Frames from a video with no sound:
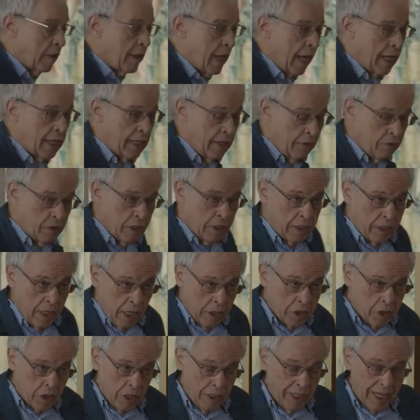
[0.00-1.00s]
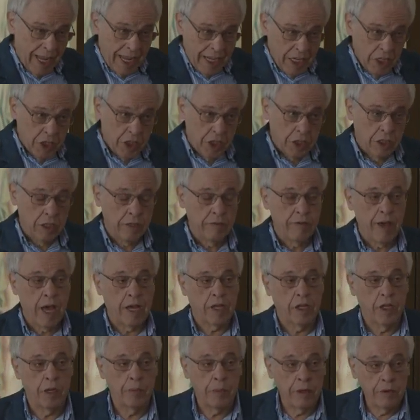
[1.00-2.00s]
and that gives a, a, certain energy to the
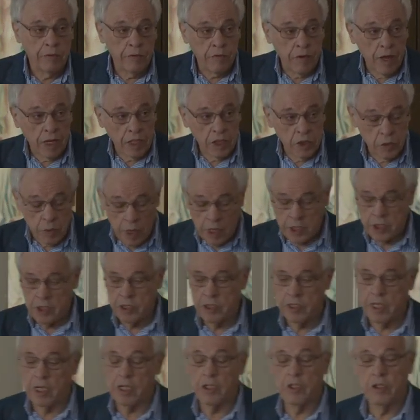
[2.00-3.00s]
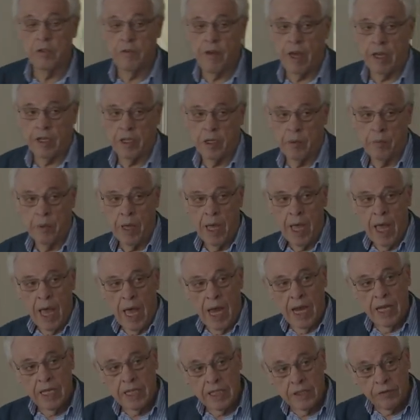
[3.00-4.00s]
vacuum and fluctuations in the energy of the vacuum.
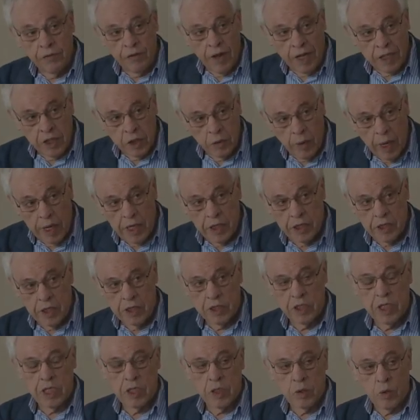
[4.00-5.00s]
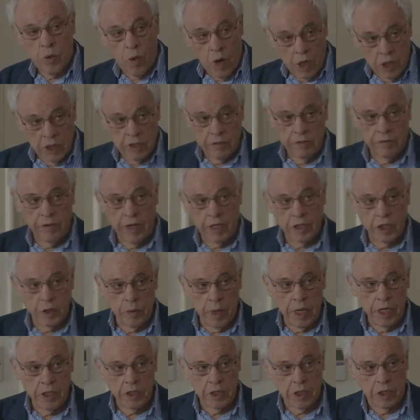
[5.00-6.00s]
These fluctuations, these quantum
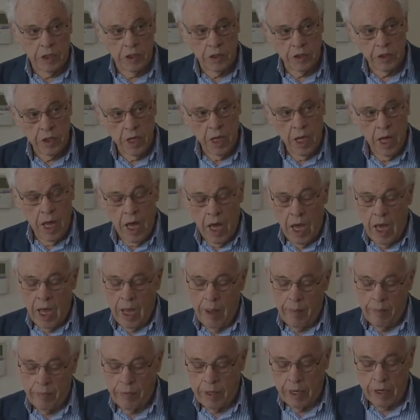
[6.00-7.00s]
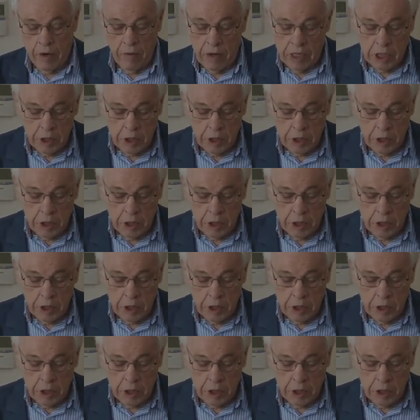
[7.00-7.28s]
fluctuations um, that are